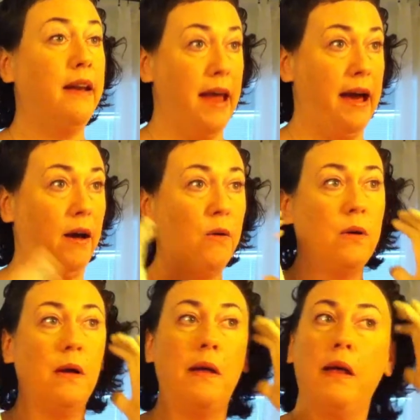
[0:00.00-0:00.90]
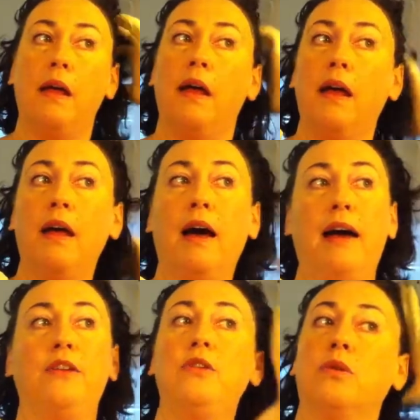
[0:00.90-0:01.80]
Now,
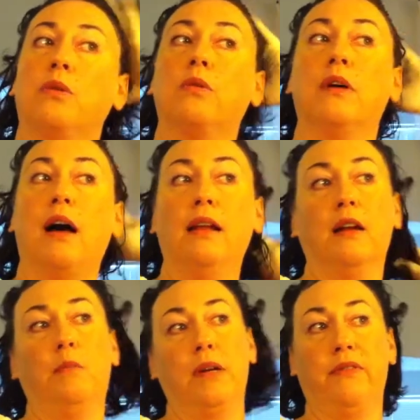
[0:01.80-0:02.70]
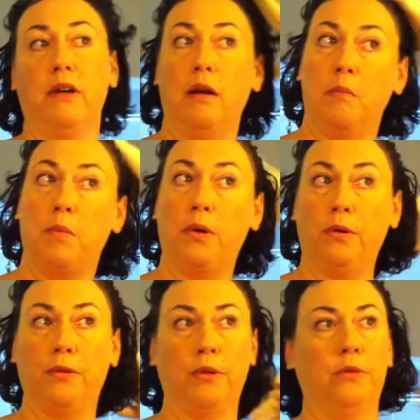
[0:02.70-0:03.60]
I do a little bit of a
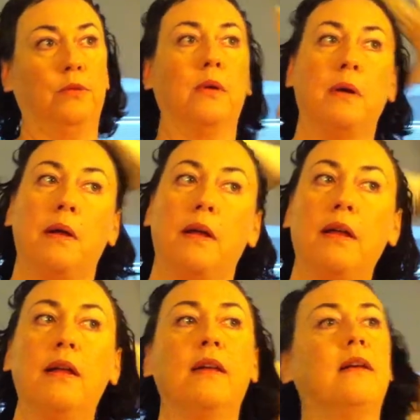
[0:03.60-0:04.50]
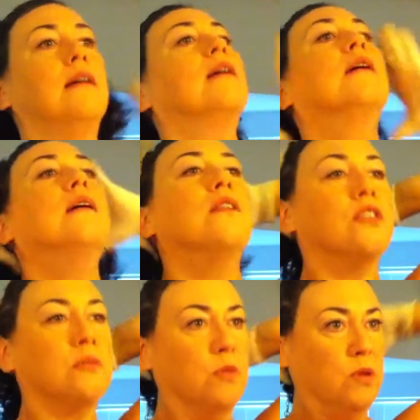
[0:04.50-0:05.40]
pull through.
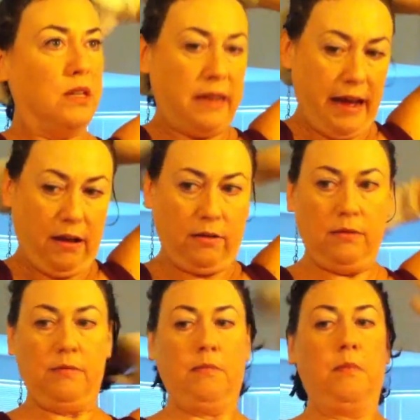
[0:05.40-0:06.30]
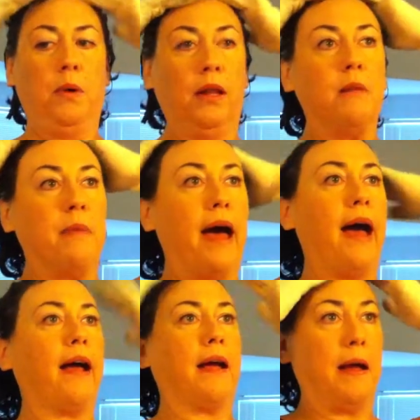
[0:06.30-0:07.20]
Smooth it down, pull it
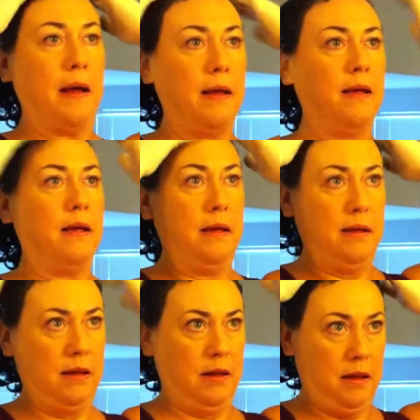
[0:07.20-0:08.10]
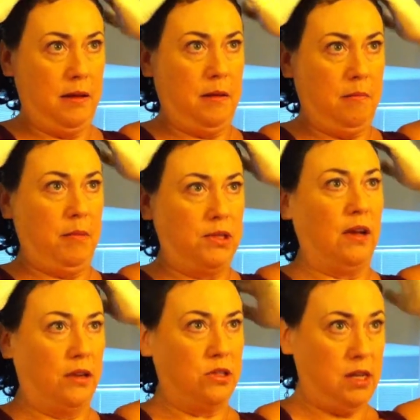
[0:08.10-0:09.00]
back,
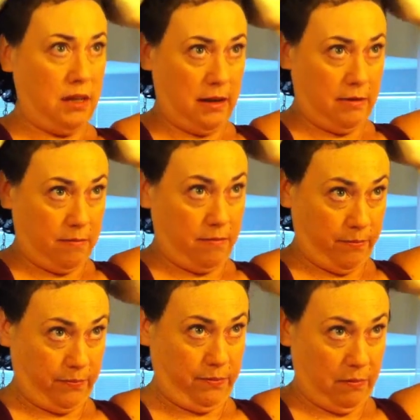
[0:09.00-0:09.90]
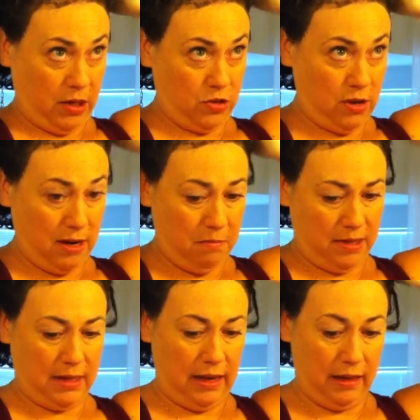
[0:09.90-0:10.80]
massage it in, make sure I didn't
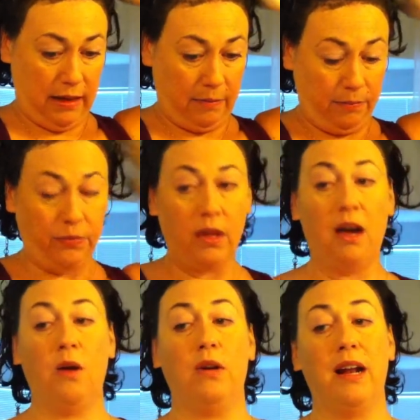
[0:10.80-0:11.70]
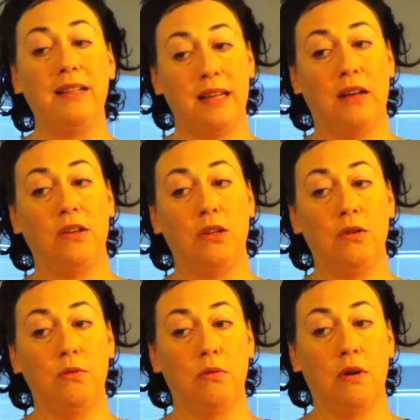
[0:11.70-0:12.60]
miss anything. Oh, did I tell
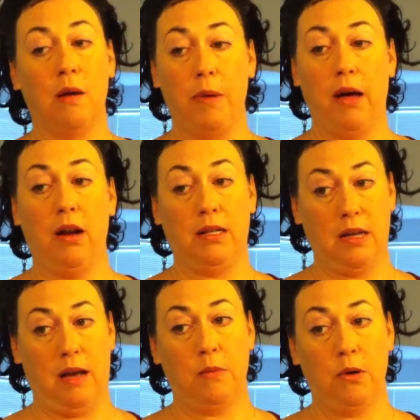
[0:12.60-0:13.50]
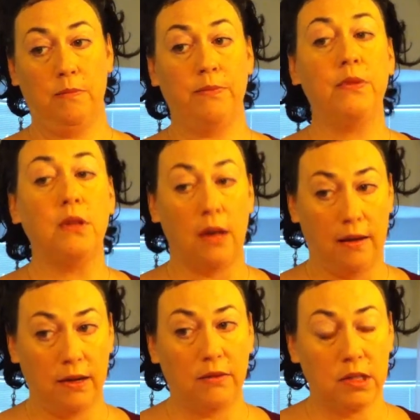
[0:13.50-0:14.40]
you about a timer? You
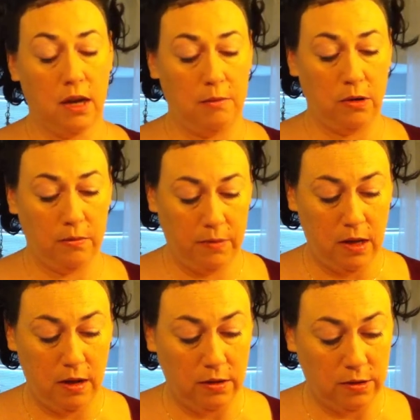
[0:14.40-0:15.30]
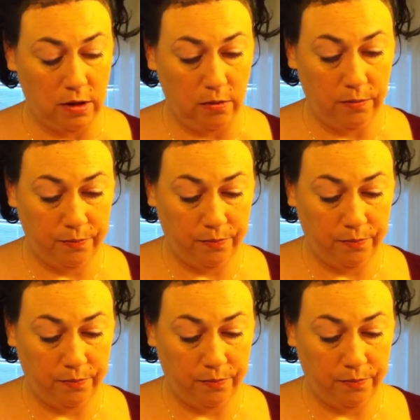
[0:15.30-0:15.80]
have to have a timer. So,